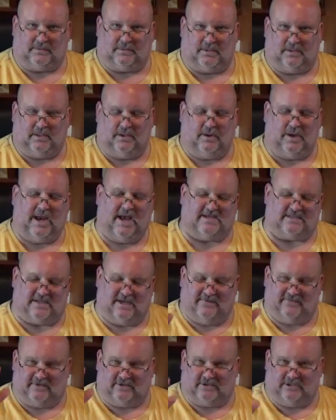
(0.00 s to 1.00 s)
you know, it has to
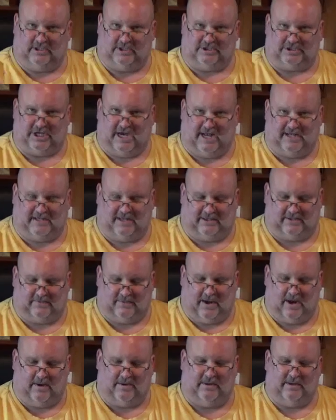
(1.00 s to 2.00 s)
have a clear shot to the
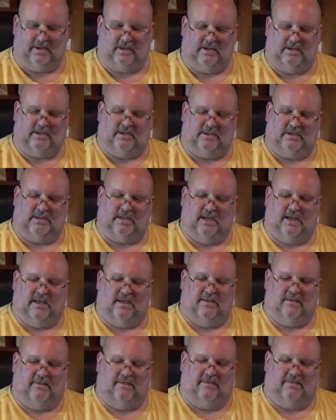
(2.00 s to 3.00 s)
ground.
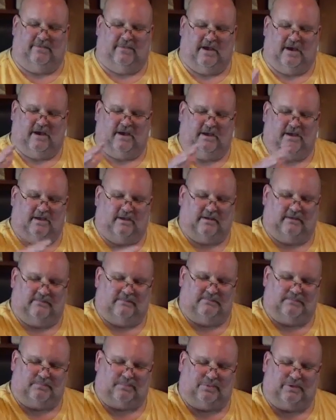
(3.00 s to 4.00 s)
The
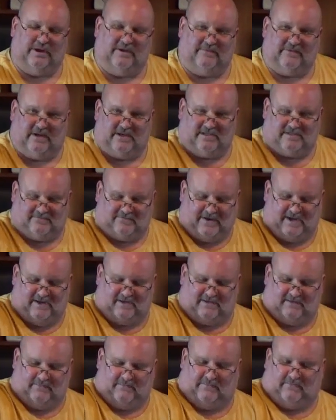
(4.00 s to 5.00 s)
previous
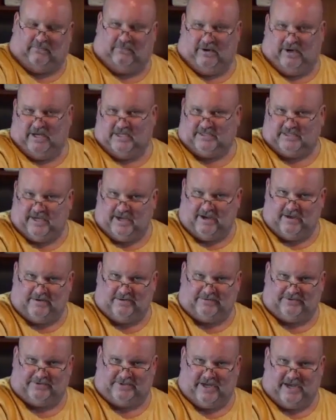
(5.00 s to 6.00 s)
Phantom 3, as I
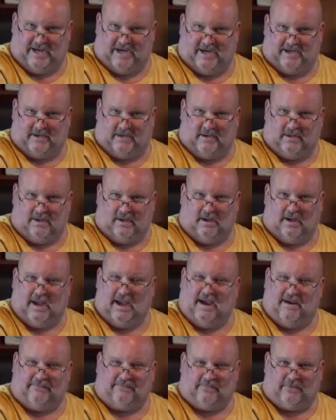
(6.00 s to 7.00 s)
understand it,
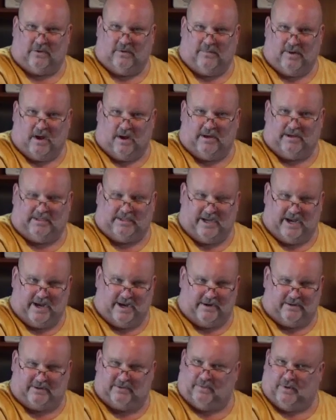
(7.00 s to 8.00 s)
after about
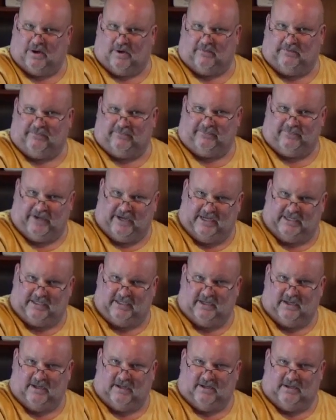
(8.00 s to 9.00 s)
10 or 12 feet,
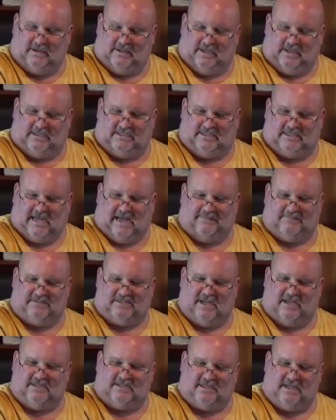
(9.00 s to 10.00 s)
it stopped
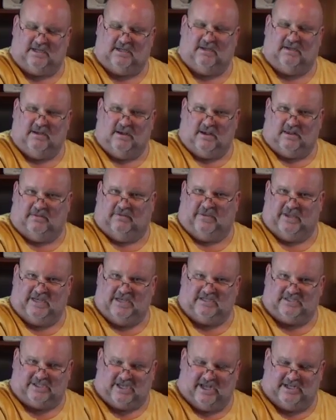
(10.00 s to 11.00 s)
sensing.
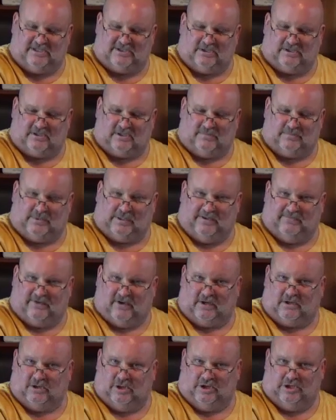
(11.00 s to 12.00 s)
These sensors, I believe,
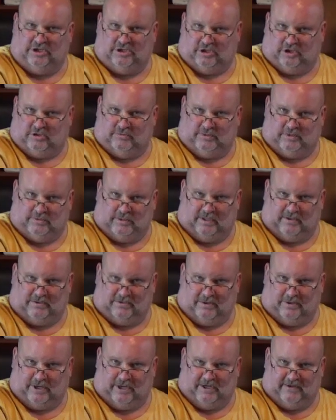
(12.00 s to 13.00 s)
are good to between
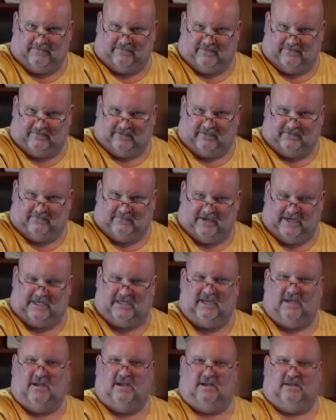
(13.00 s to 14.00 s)
30 and 50 feet.
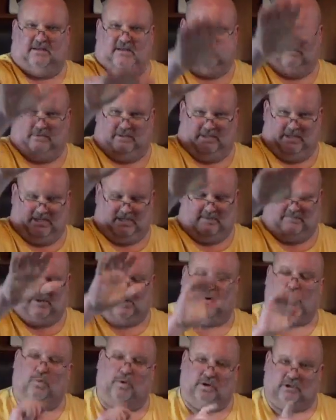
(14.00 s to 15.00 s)
That when they come
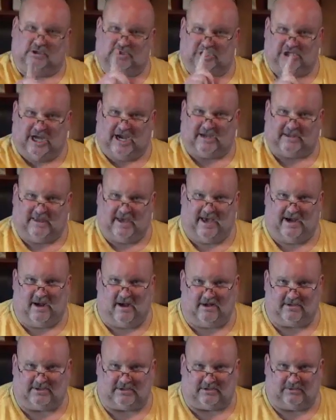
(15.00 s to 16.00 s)
down, we'll check that
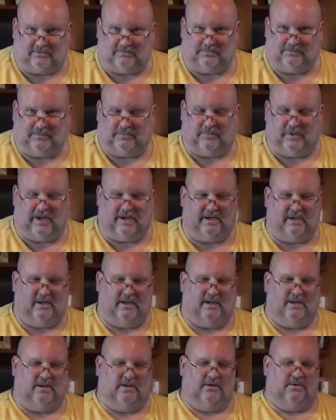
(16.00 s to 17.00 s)
also.
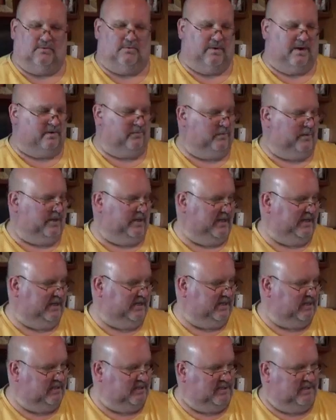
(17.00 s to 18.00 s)
When
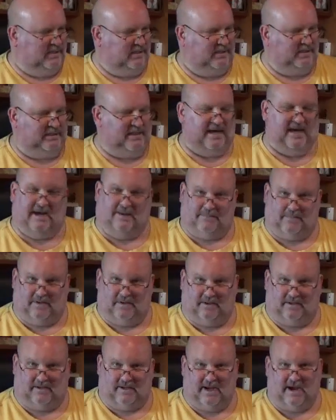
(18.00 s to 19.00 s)
we get up into
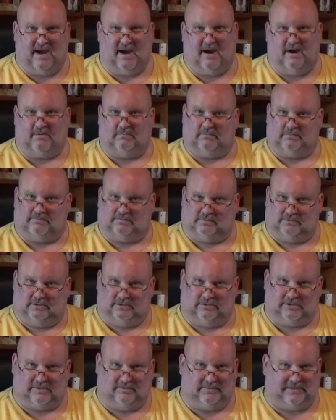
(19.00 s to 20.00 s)
the air, we'll
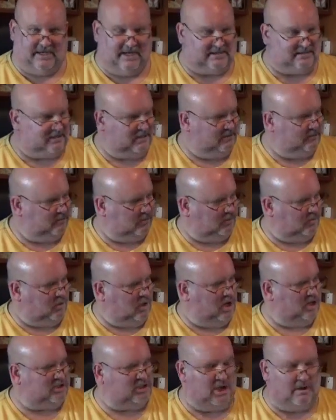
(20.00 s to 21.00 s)
do some testing, we'll
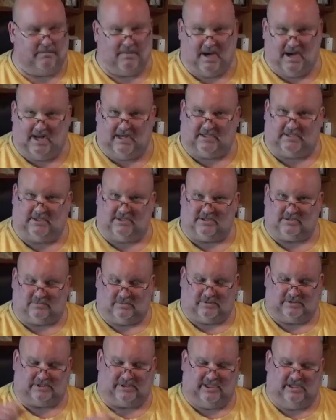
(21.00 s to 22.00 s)
watch our monitors,
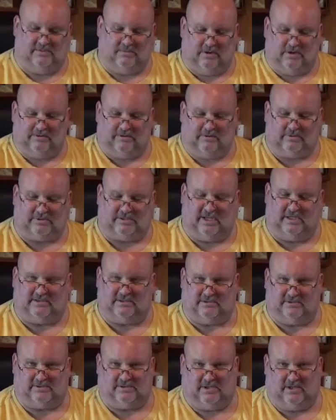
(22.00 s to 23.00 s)
we'll see where those
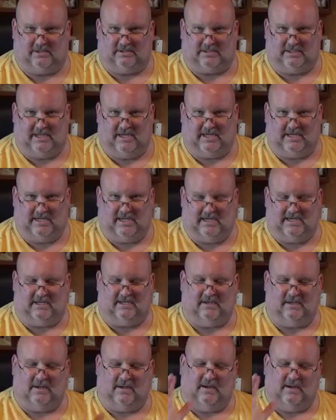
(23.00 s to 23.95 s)
sensors start to kick in.